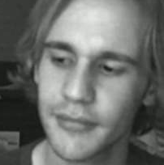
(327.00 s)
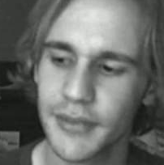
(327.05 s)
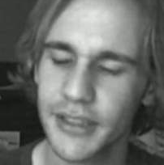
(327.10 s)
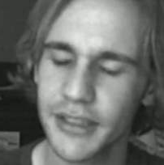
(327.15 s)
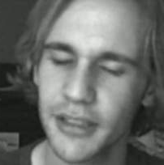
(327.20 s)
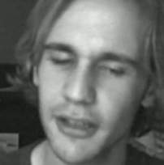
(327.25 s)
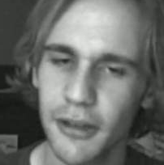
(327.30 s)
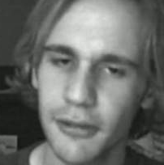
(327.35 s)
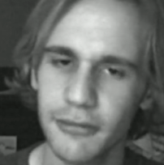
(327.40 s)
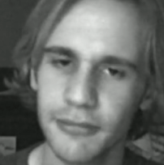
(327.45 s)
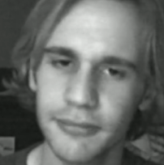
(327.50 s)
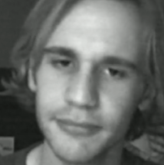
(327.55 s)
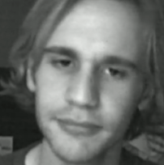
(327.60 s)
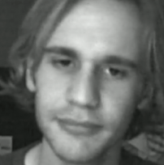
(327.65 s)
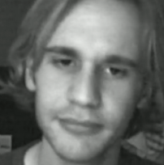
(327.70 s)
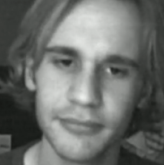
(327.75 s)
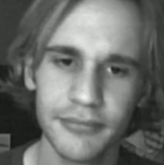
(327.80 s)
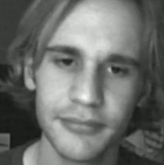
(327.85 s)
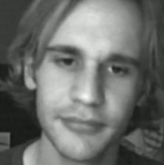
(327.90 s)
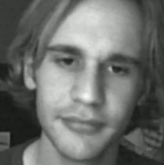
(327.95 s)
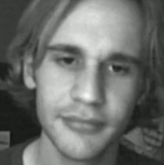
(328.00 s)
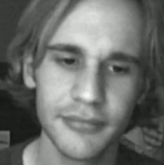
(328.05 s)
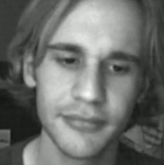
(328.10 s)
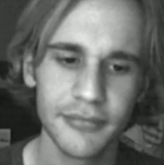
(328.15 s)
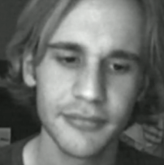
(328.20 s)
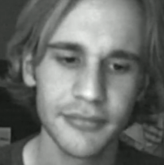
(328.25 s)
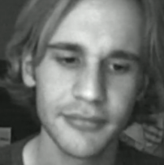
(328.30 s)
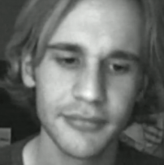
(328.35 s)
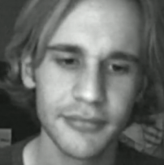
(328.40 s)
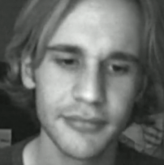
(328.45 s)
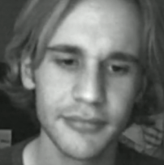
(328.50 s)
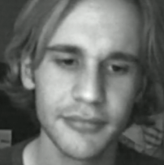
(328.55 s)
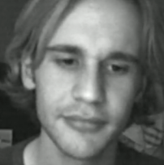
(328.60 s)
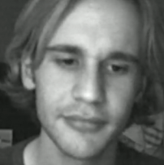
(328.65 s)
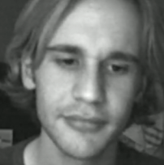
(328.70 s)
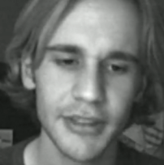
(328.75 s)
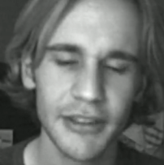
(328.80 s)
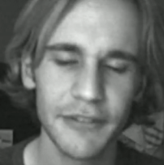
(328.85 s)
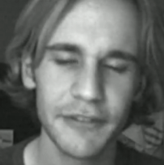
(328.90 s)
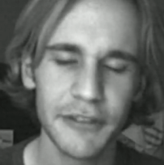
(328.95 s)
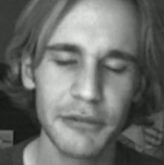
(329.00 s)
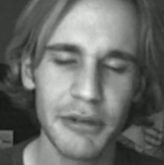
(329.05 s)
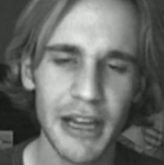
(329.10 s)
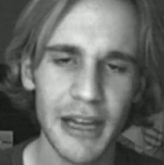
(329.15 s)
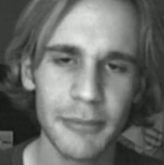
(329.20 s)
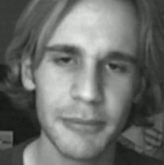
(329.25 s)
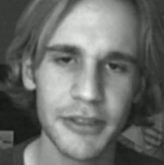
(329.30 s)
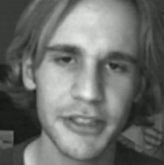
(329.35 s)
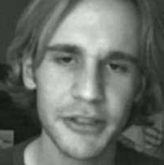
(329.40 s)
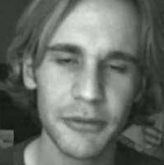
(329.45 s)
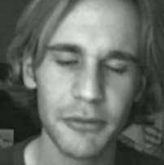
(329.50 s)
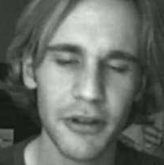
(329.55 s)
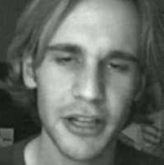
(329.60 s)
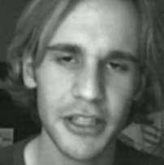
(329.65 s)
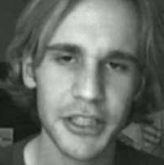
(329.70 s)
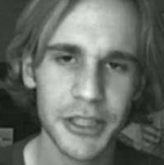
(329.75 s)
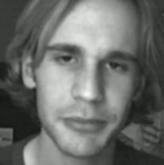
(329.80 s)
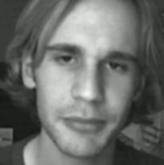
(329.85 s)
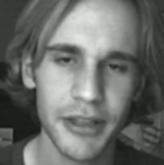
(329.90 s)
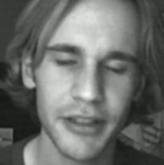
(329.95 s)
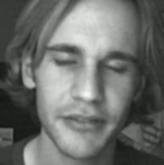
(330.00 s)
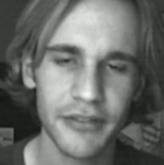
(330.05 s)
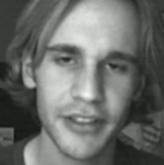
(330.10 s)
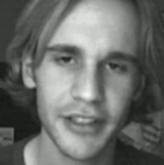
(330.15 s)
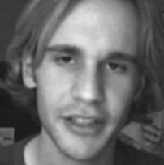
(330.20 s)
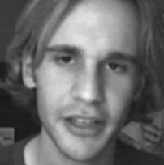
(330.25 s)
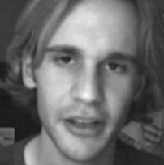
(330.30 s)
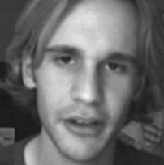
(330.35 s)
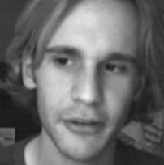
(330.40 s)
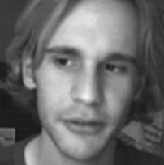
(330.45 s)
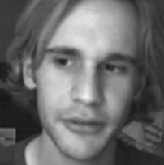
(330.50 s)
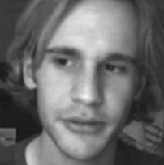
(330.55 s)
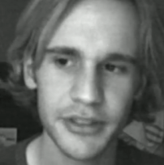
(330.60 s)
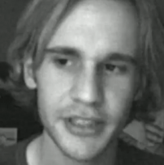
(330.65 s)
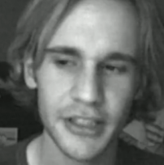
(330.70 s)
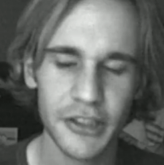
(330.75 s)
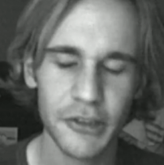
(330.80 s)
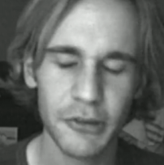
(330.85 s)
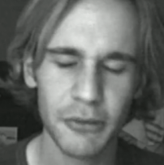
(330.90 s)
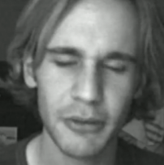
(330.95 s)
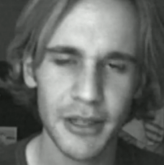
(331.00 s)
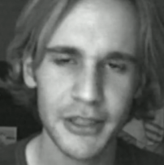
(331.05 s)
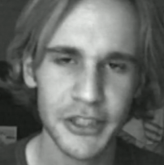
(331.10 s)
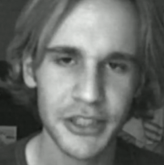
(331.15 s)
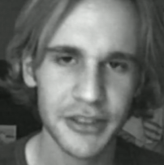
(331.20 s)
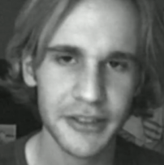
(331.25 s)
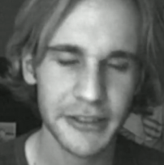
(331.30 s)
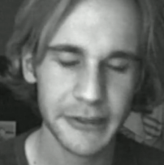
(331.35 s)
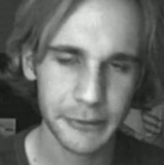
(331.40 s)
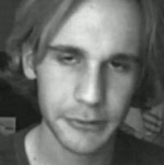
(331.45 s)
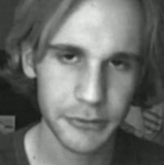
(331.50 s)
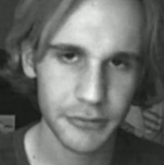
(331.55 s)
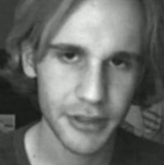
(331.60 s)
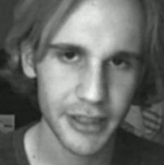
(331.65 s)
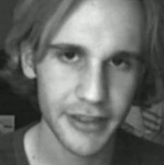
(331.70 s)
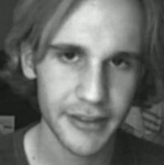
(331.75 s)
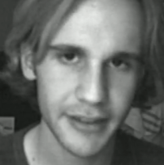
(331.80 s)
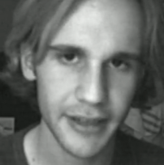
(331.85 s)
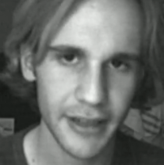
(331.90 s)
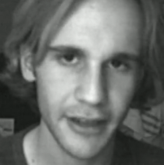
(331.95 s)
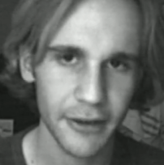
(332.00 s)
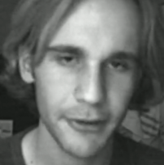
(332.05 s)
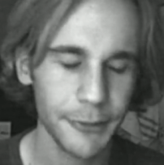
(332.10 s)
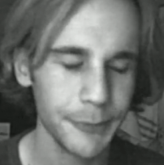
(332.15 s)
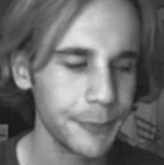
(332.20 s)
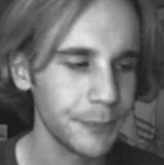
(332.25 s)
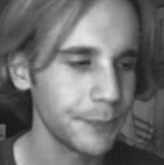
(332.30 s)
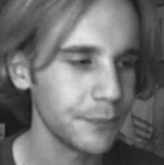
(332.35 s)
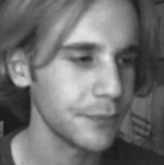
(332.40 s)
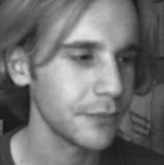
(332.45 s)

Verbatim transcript: So, if you happen to watch my videos and you're watching this one right now,